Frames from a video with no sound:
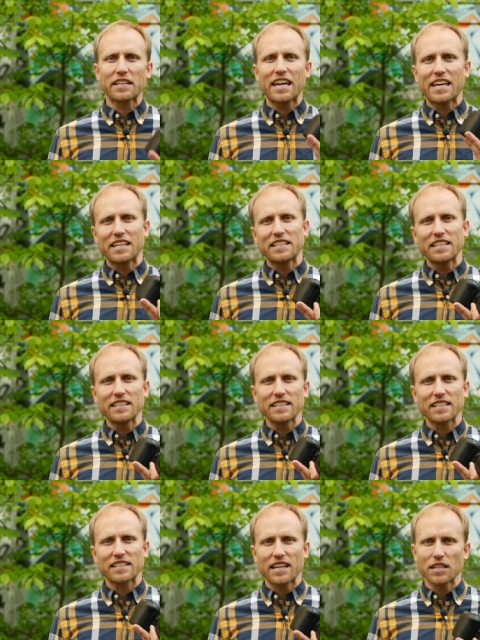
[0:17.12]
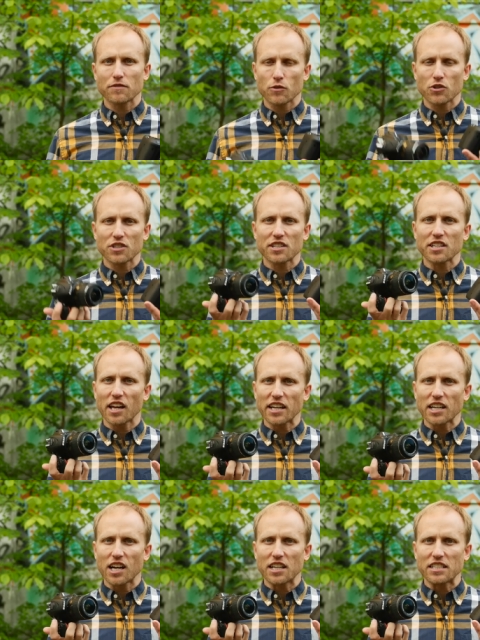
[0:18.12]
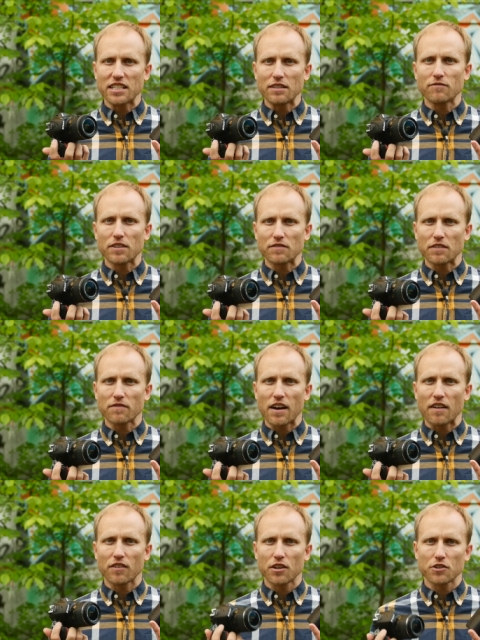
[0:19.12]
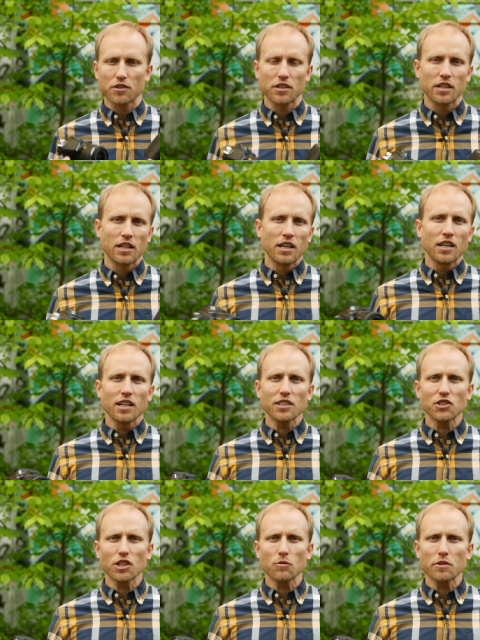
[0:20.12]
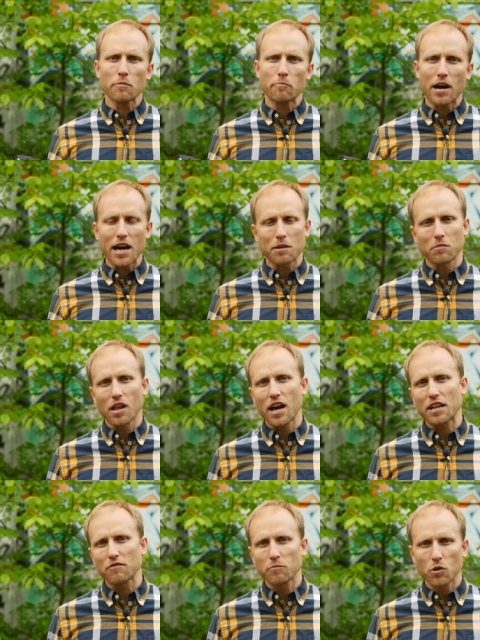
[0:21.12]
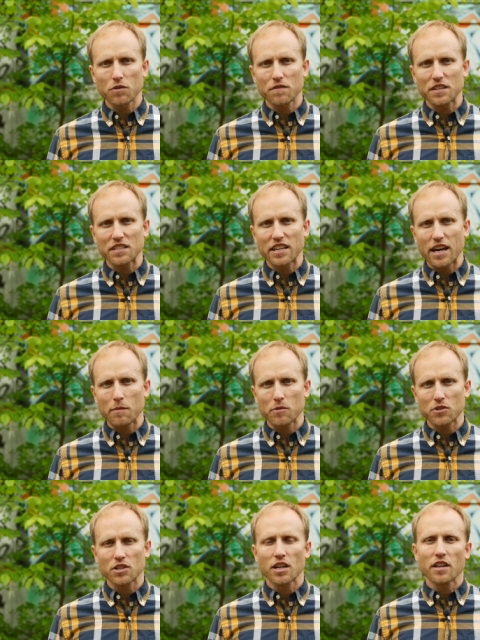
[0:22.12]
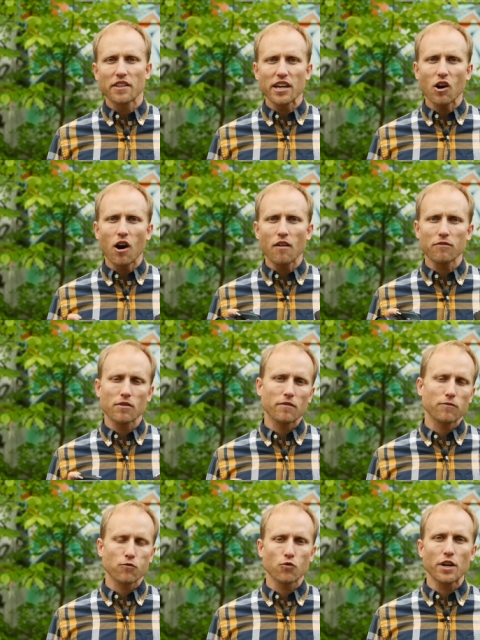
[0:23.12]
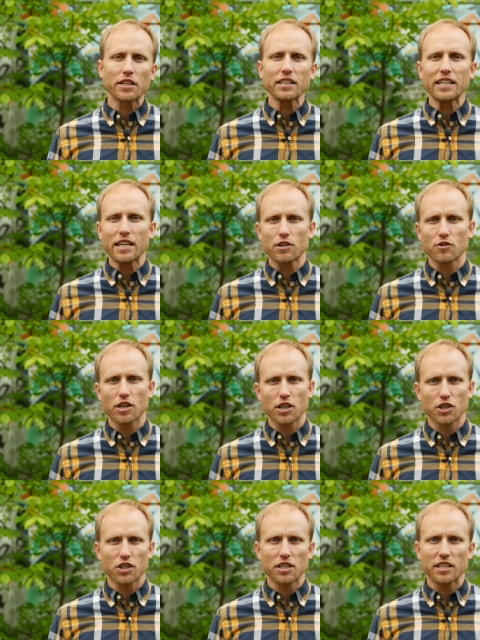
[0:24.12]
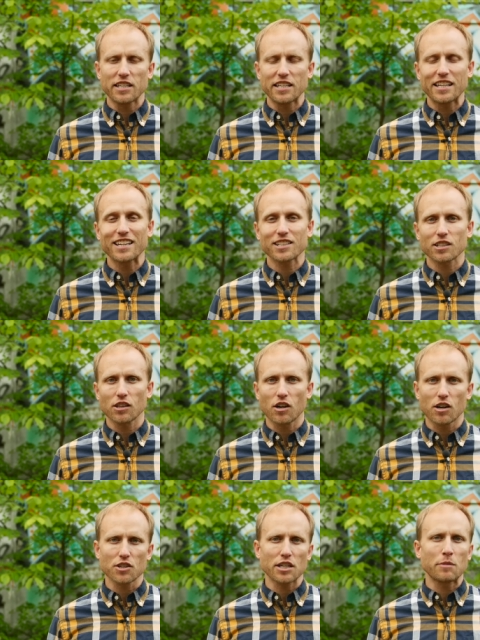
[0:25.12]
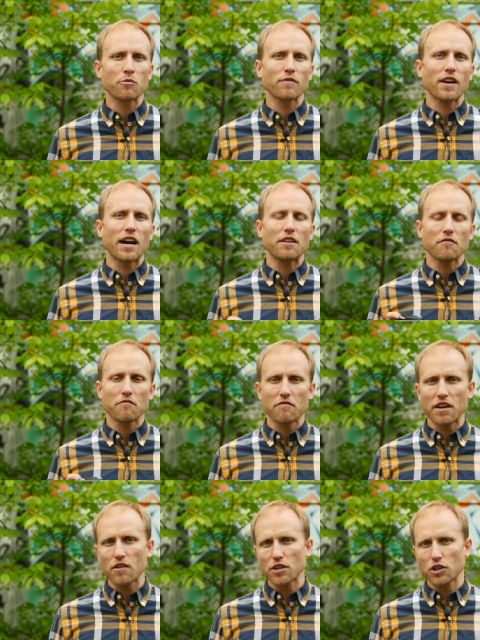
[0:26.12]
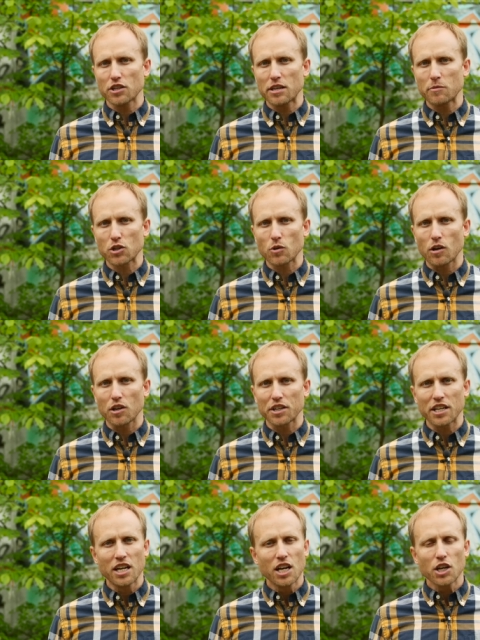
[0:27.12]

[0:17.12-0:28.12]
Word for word: Canon T6S versus the Nikon D5500. Let's start with the bottom line of both of these cameras. They offer a friendly introduction to DSLRs and provide very good image quality.